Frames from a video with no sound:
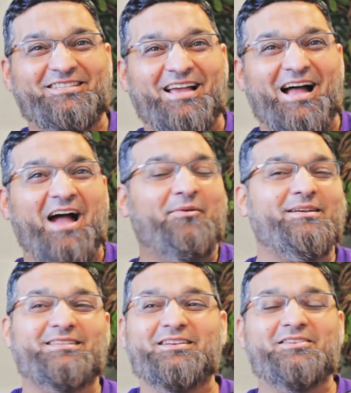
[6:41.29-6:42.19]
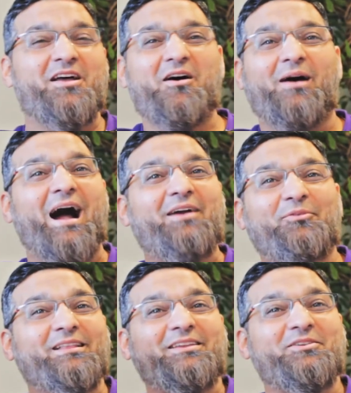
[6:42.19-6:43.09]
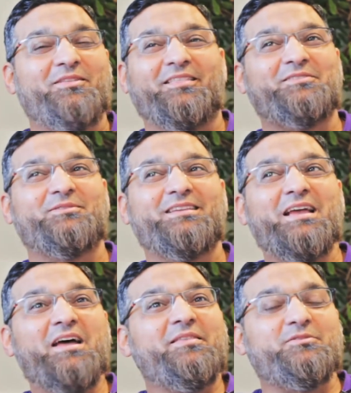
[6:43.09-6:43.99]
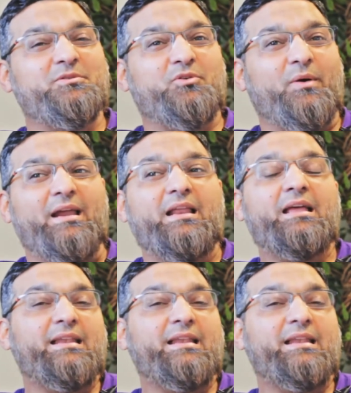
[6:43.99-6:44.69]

I wasn't. No, I really knew that this was great.